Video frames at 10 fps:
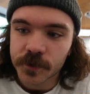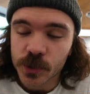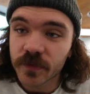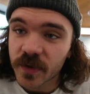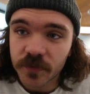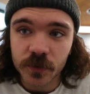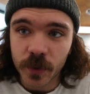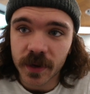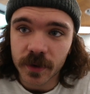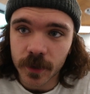So we've given
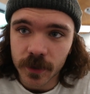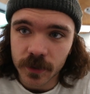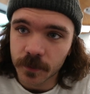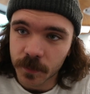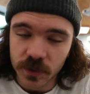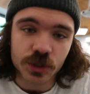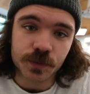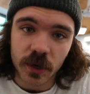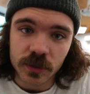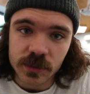away a bunch of
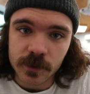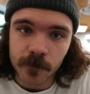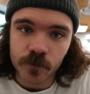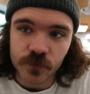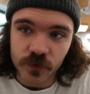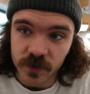spots for